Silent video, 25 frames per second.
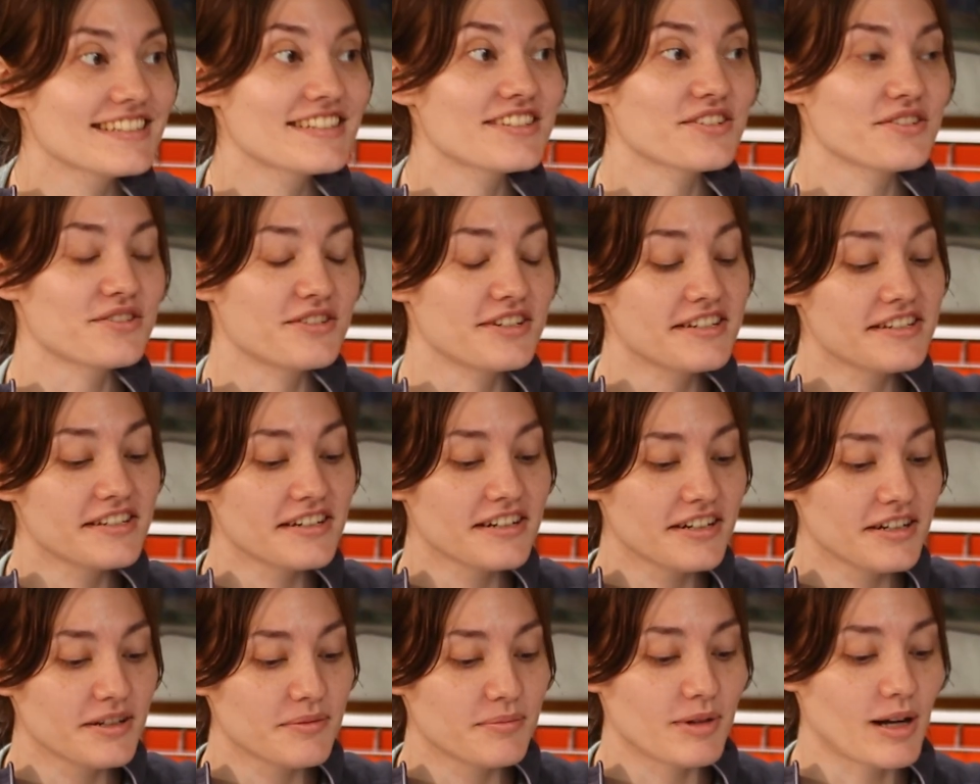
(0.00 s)
So these
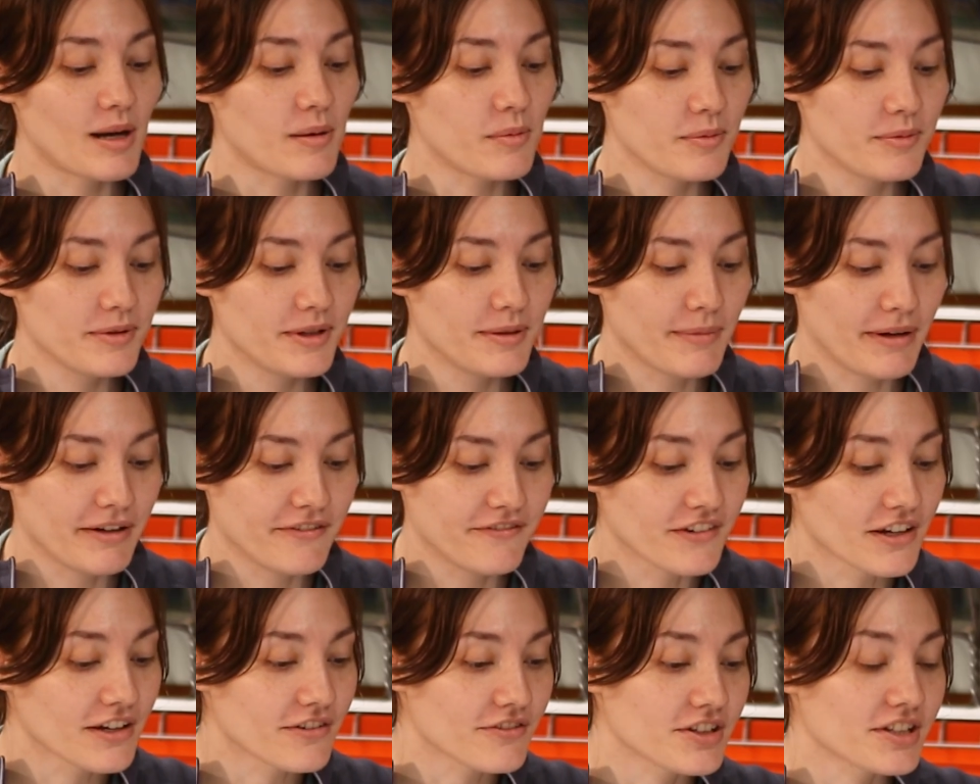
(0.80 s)
are probably my
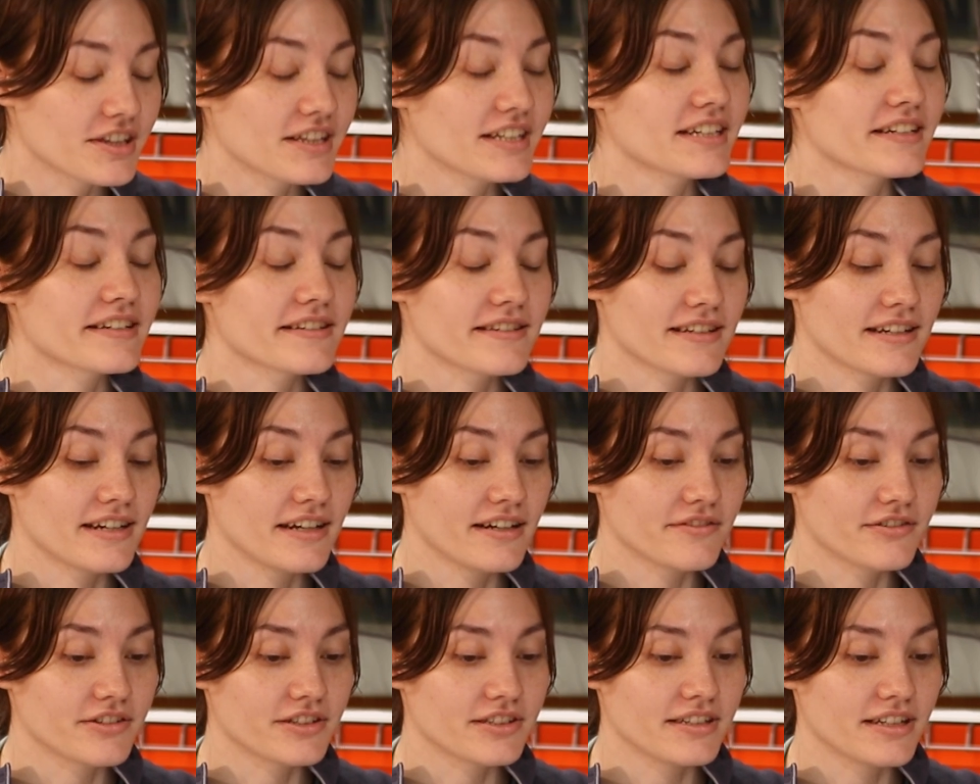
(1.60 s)
favorite things that
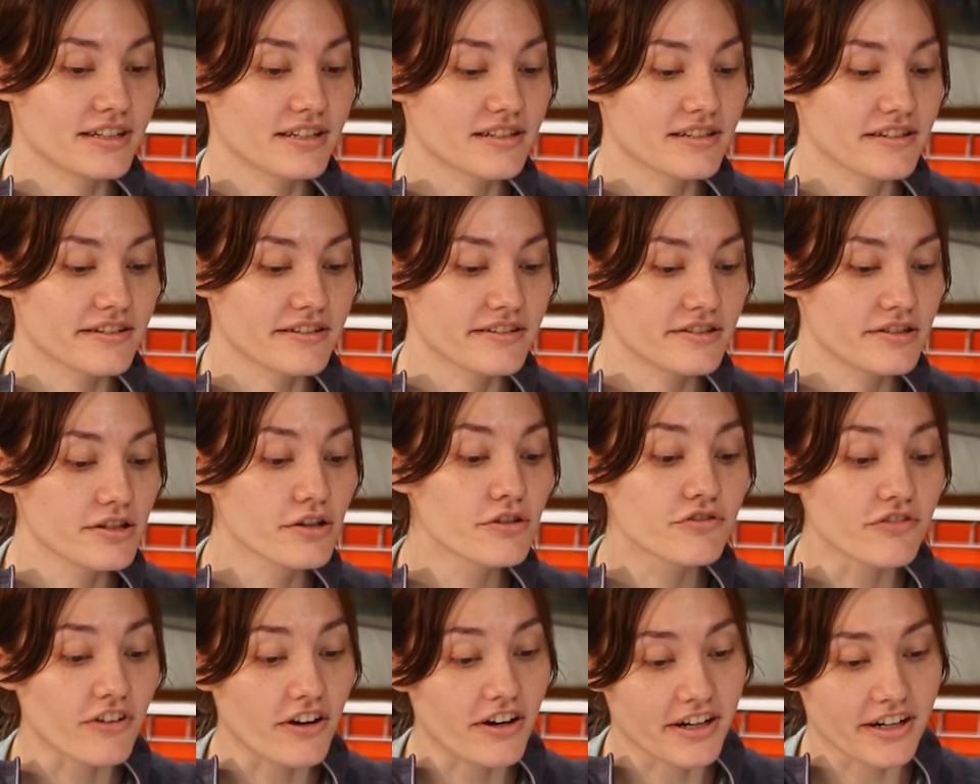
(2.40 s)
I've collected
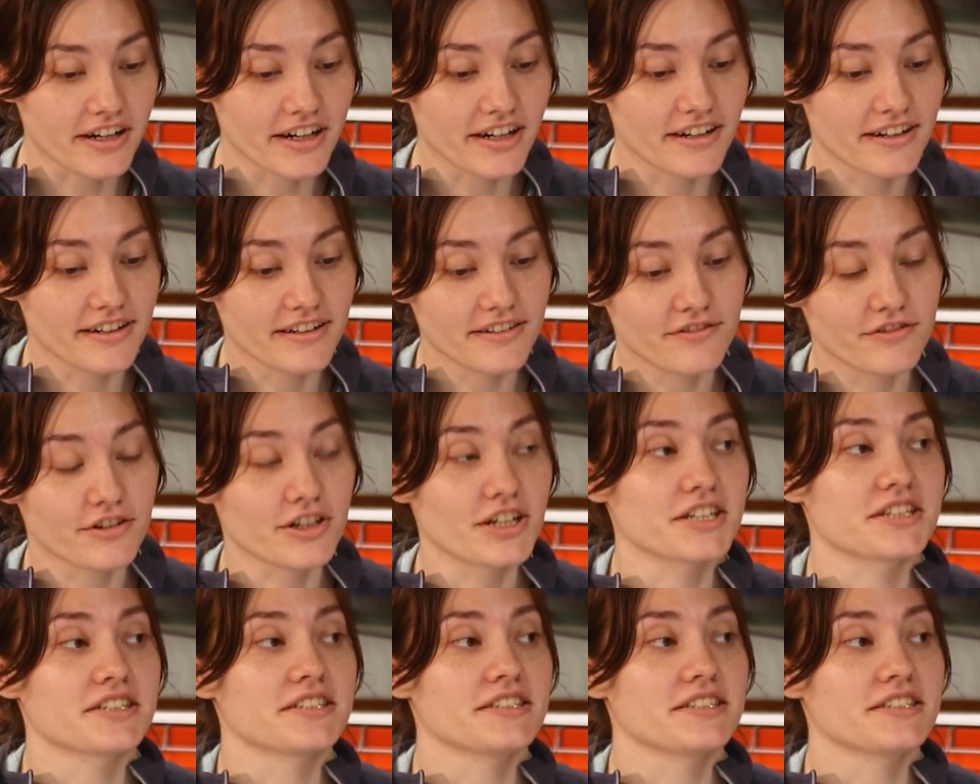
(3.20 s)
so far for our